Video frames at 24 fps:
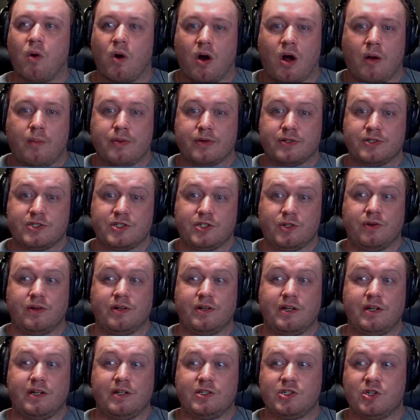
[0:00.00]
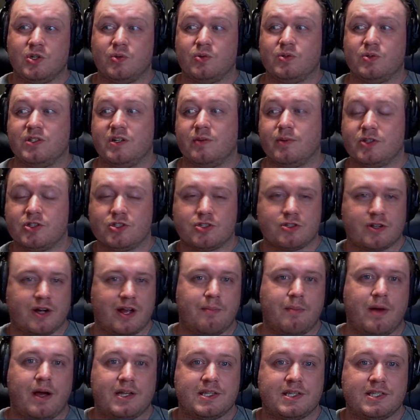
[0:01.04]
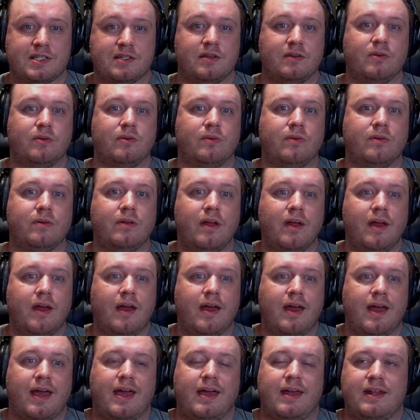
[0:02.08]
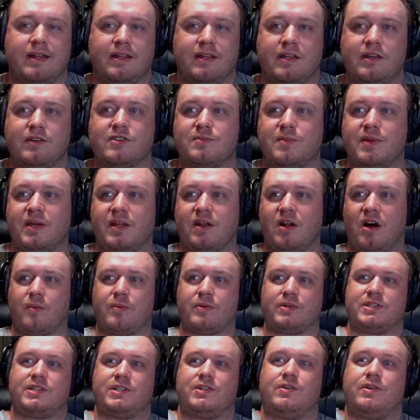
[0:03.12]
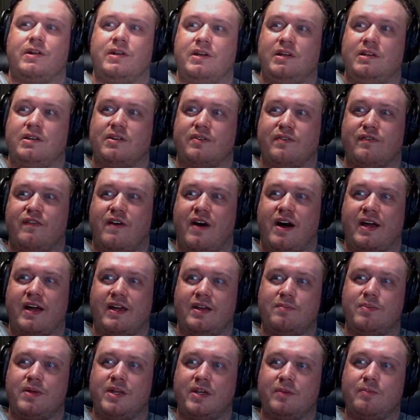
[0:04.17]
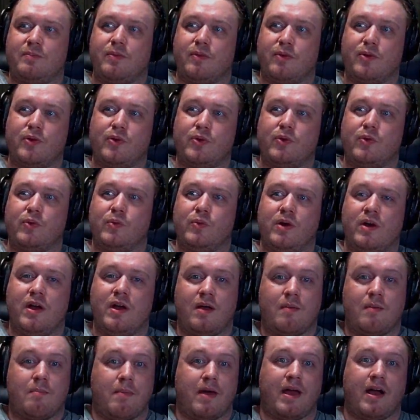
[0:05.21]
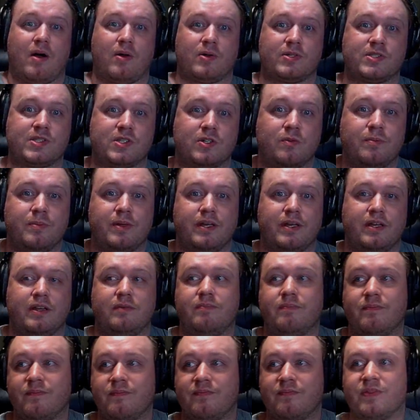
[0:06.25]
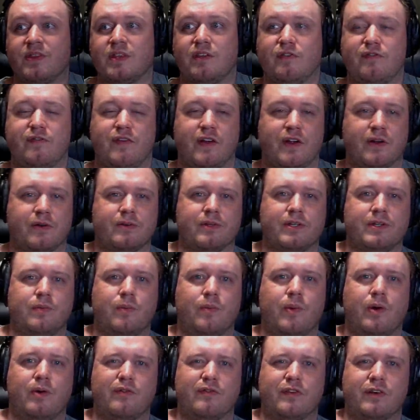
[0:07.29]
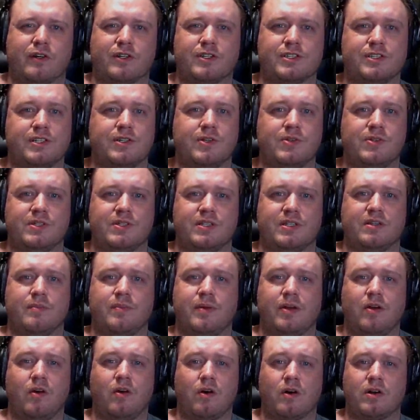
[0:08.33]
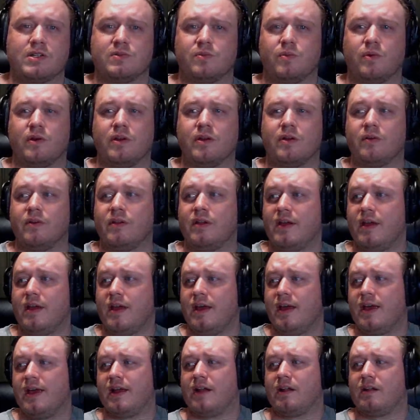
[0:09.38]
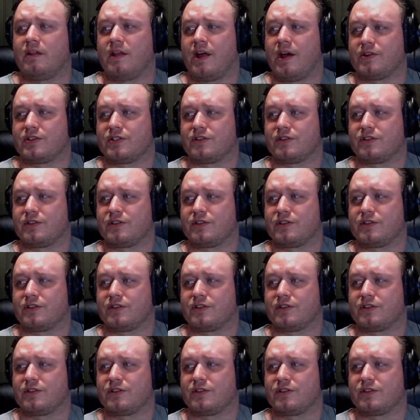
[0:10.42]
opportunity to demonstrate my skill, and it gives me an opportunity to fight people who may also be fairly well versed in using the BR as well, and allows